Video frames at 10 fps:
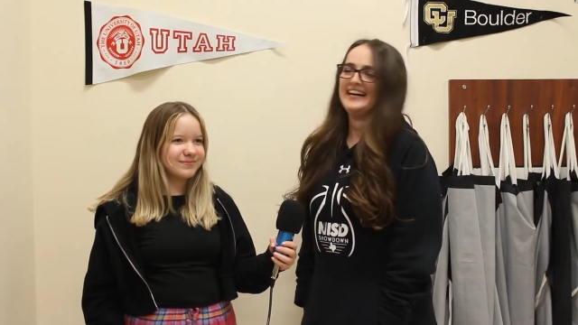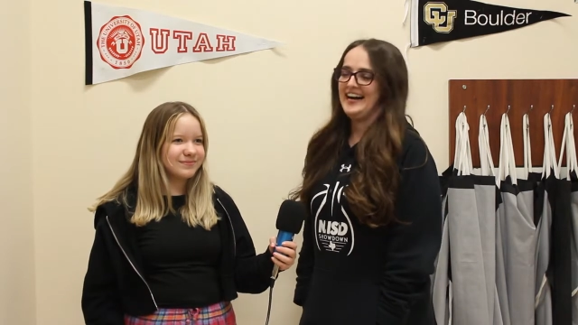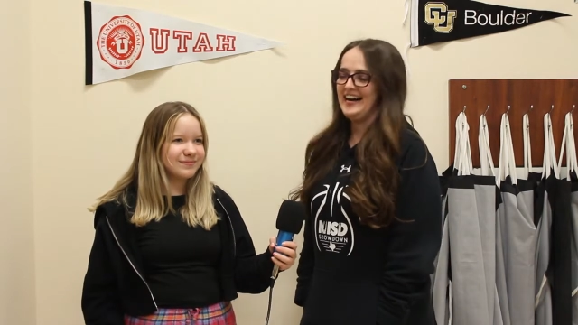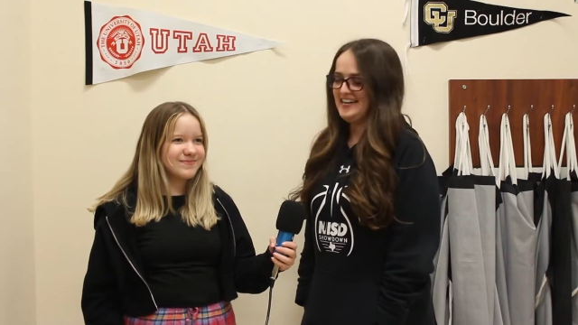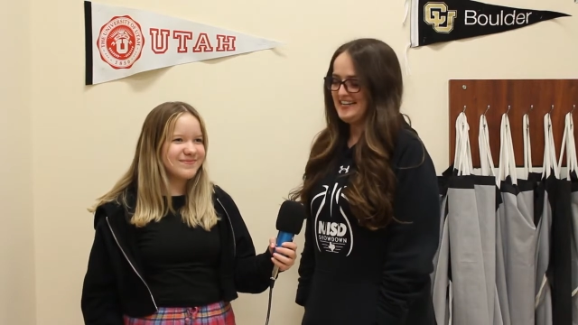
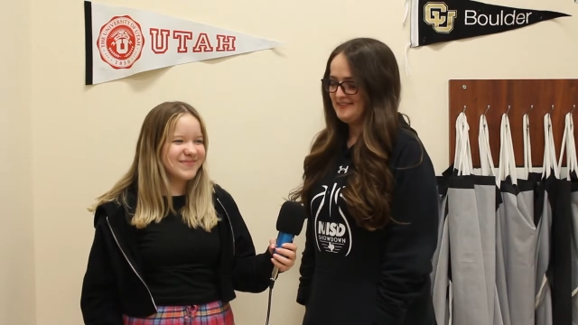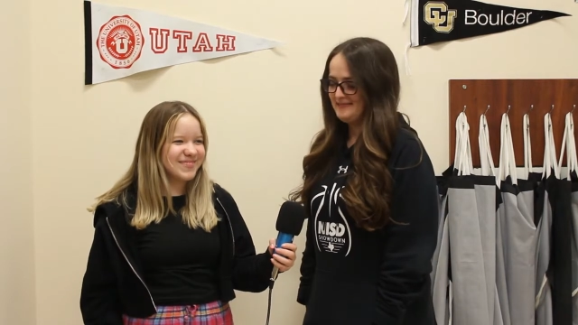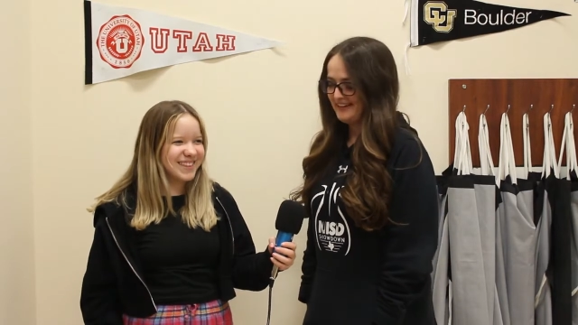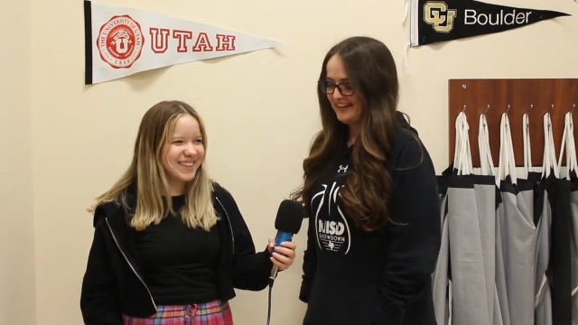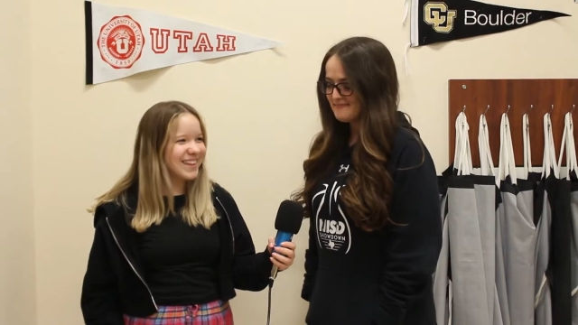
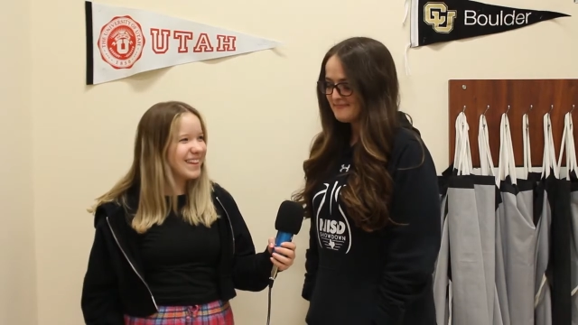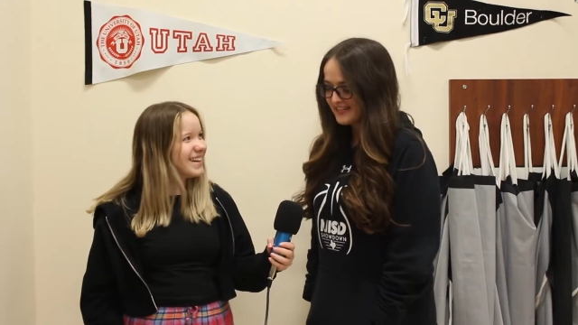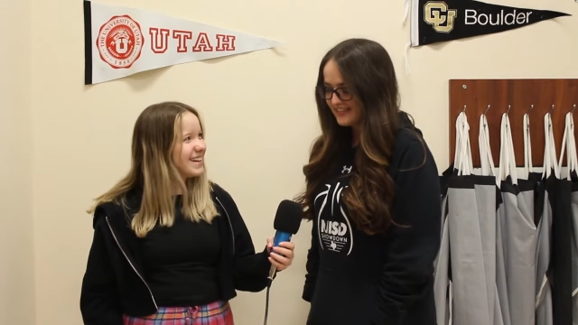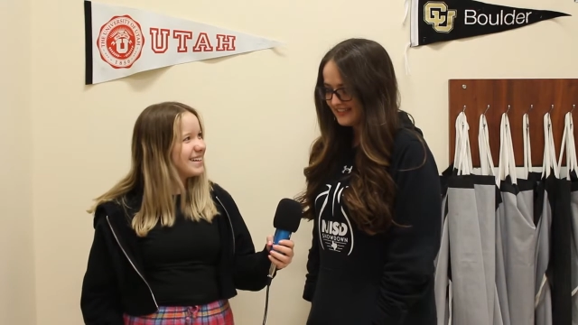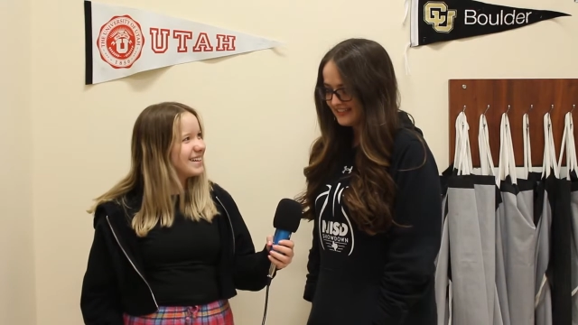Speaker 1: Um,
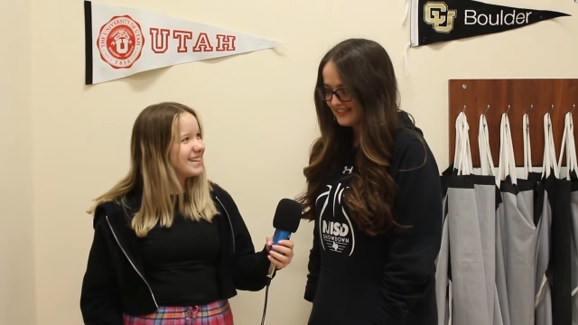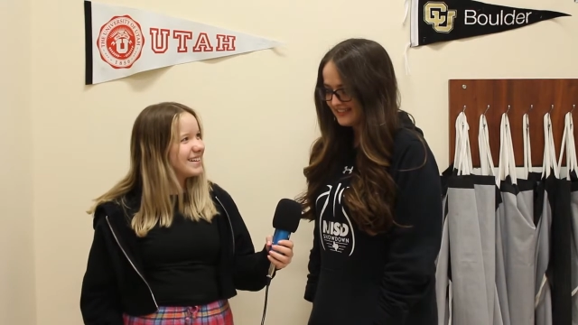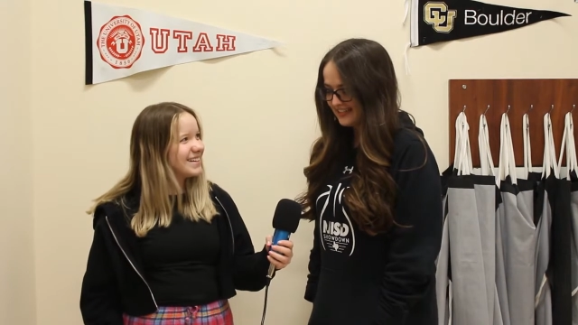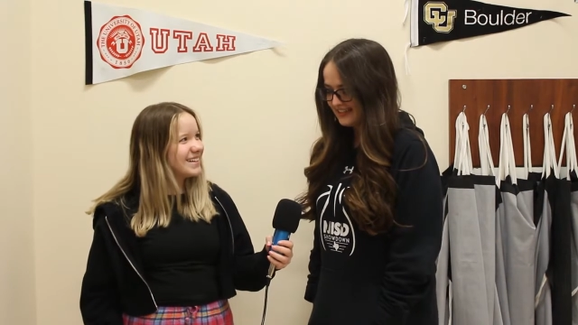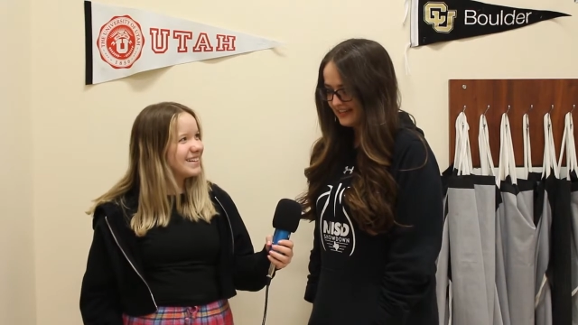
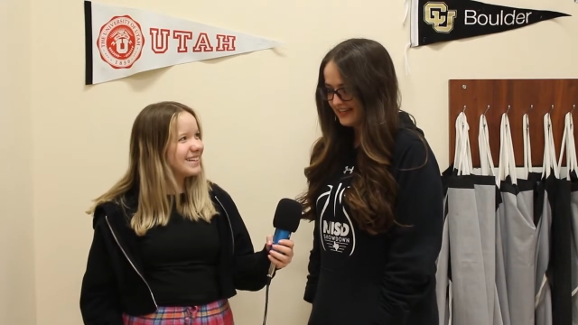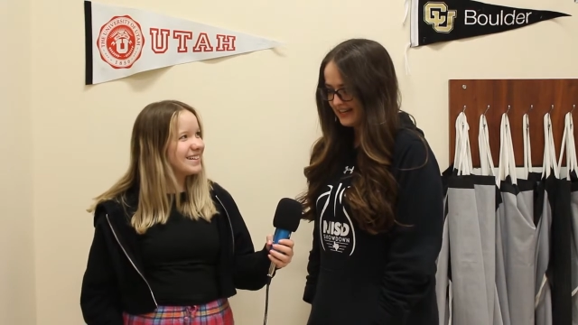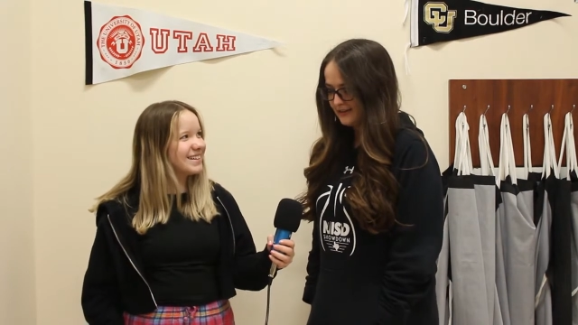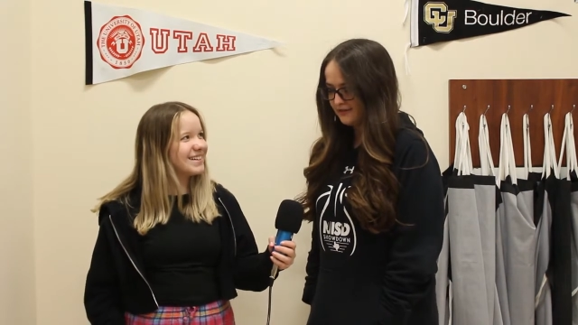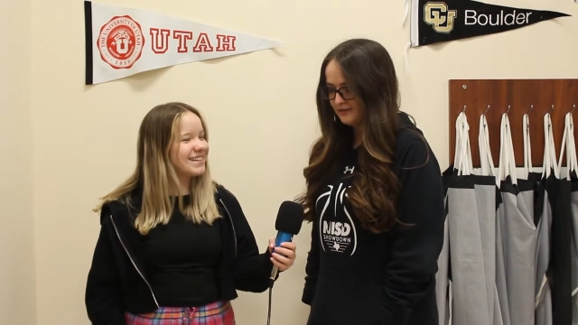because, and they kind
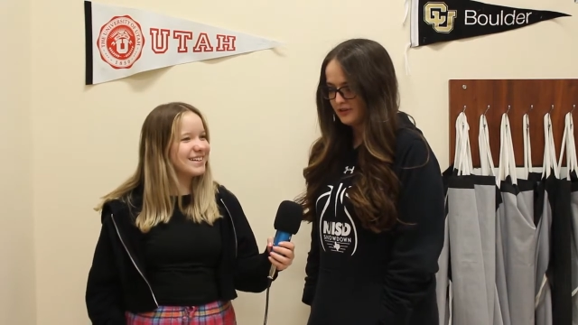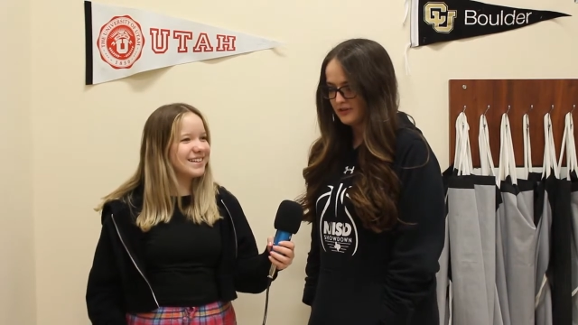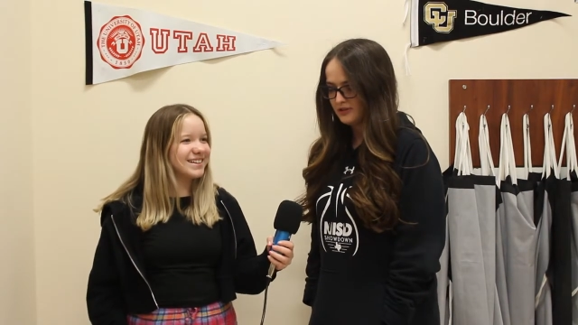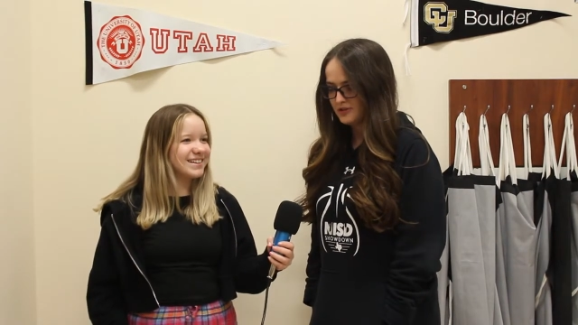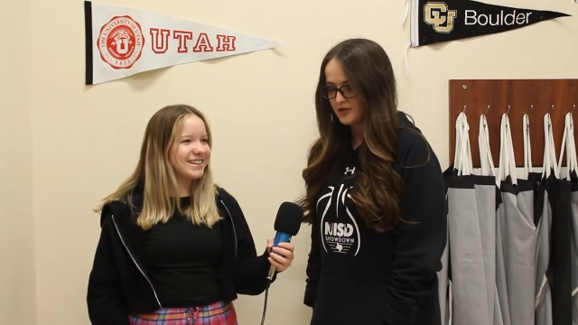of
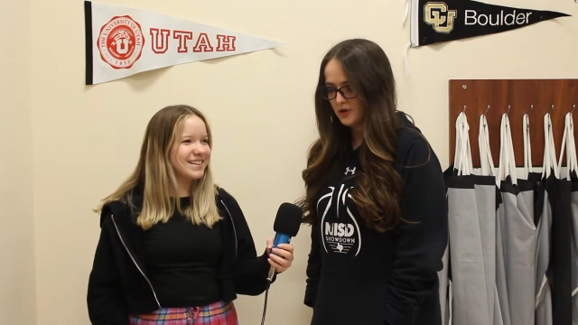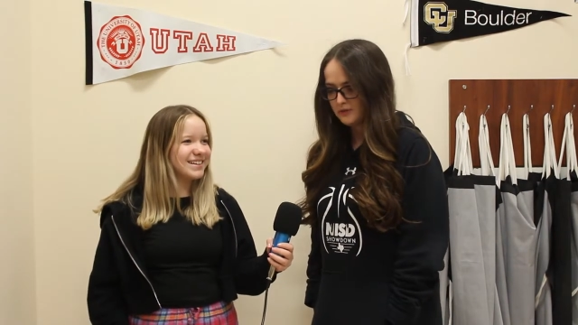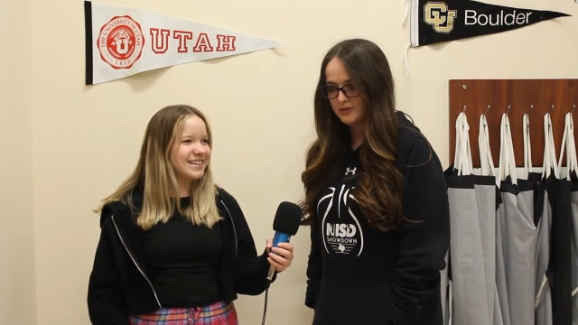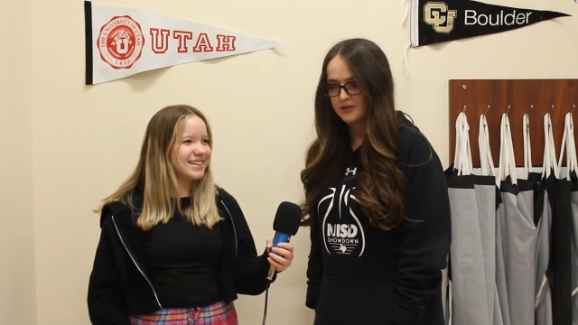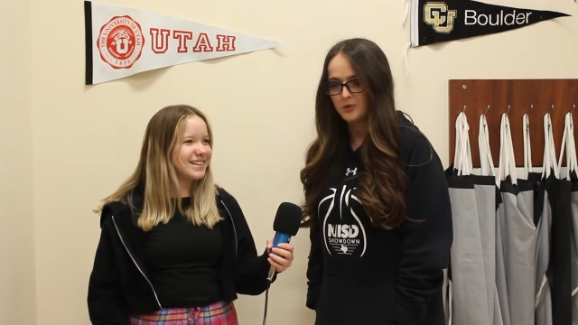showed
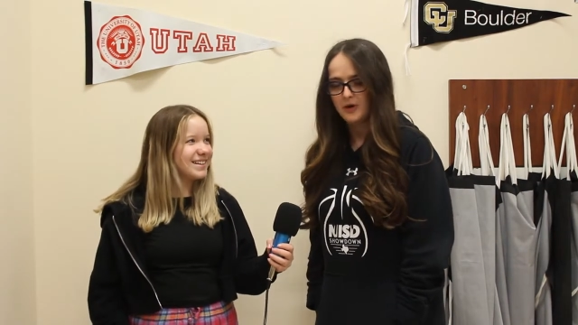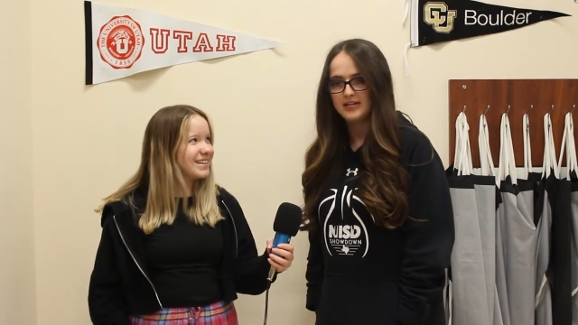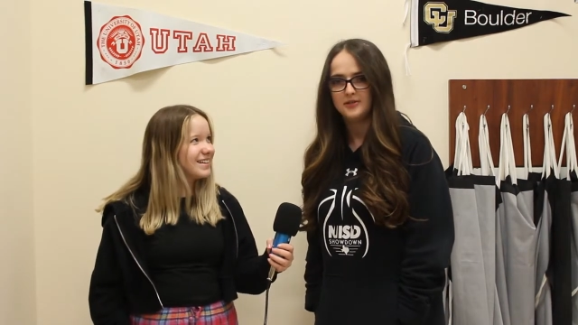me the way